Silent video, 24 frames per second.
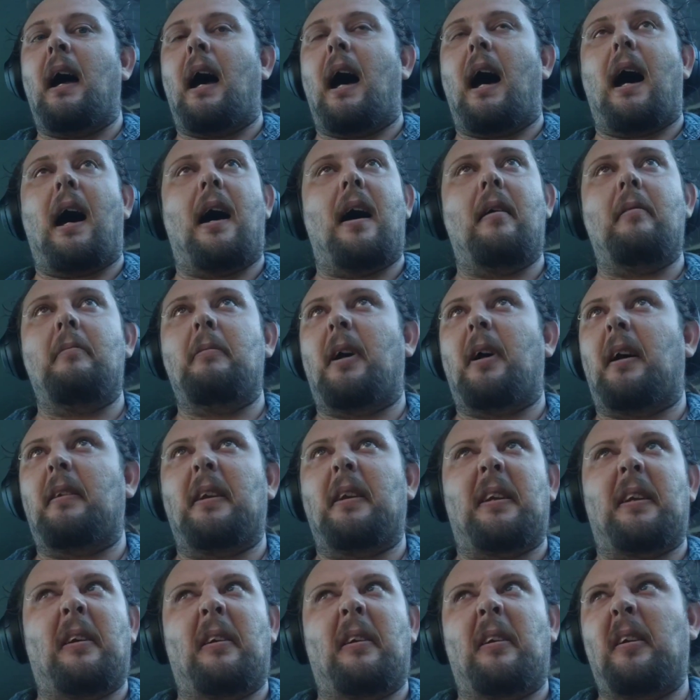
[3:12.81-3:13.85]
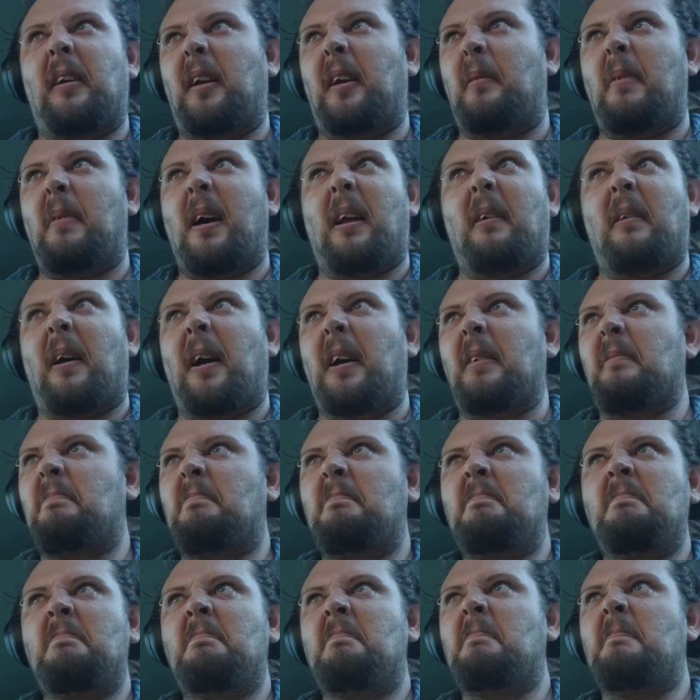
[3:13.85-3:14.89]
I think they're only about like
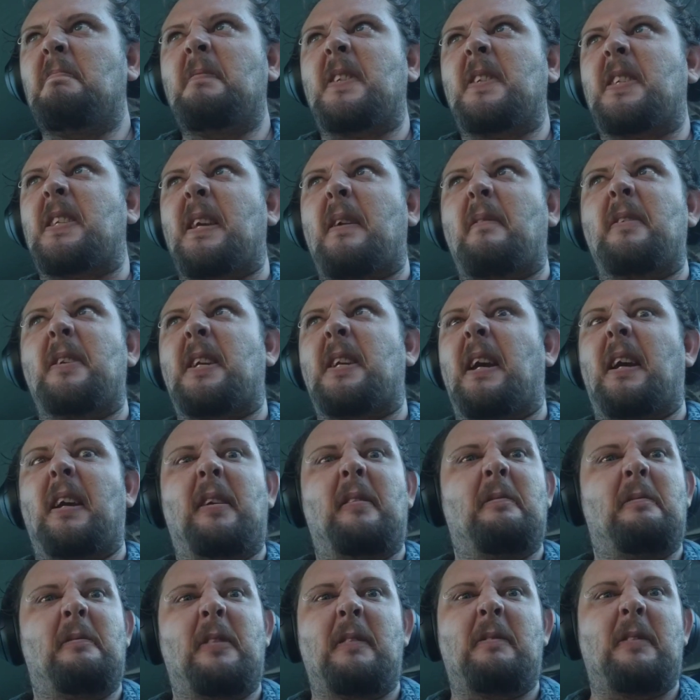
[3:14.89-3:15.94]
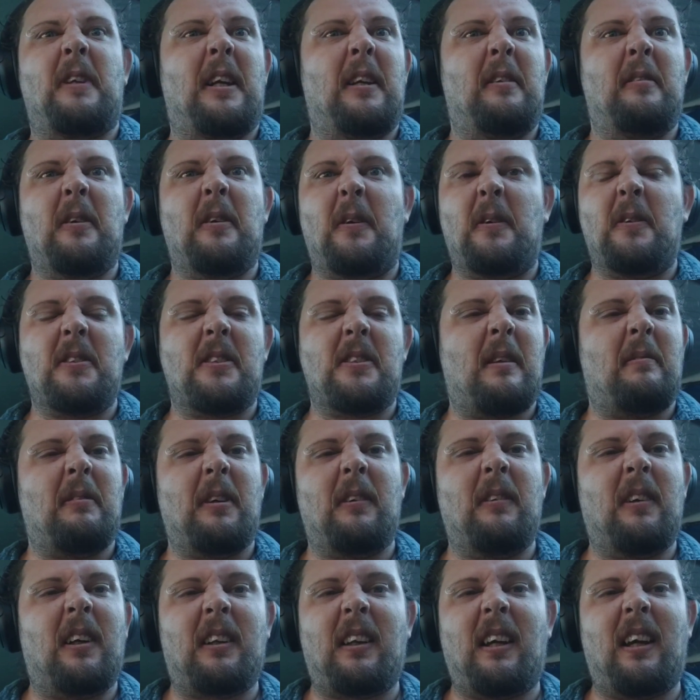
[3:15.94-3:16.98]
$17, $15,
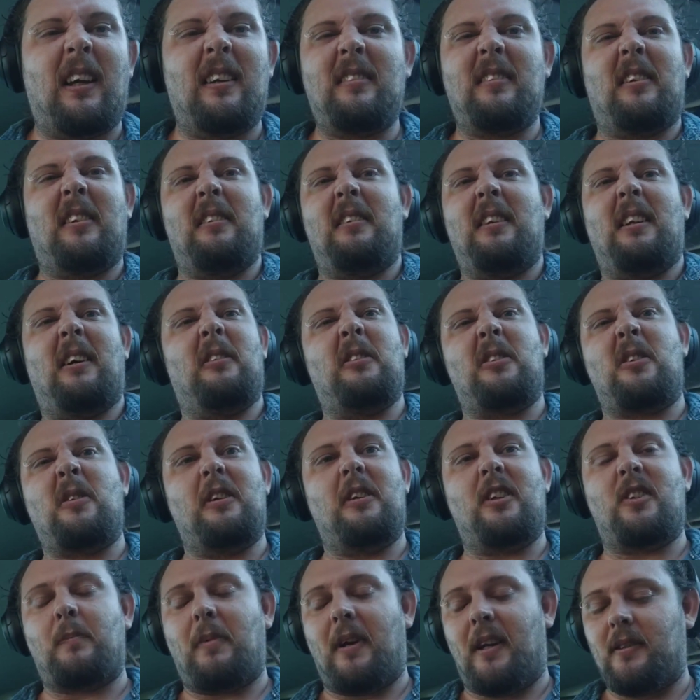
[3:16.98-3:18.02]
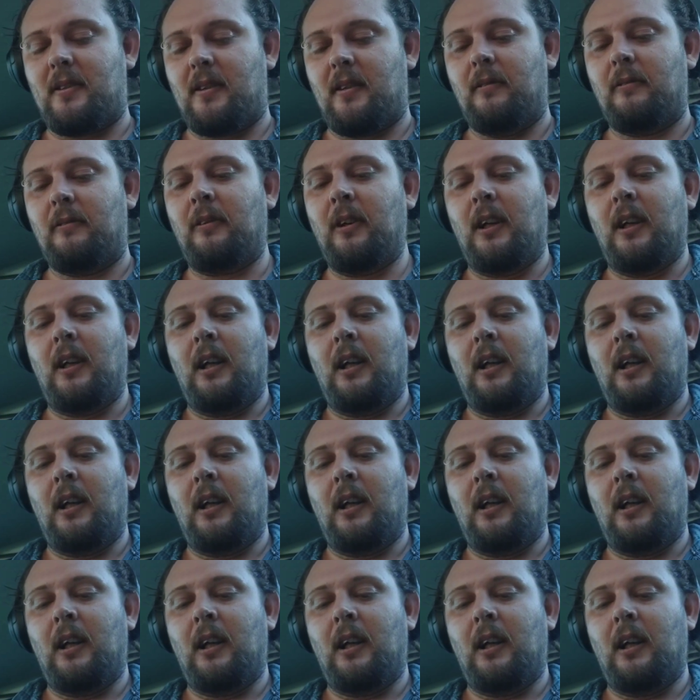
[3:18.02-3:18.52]
something like that. Not too expensive.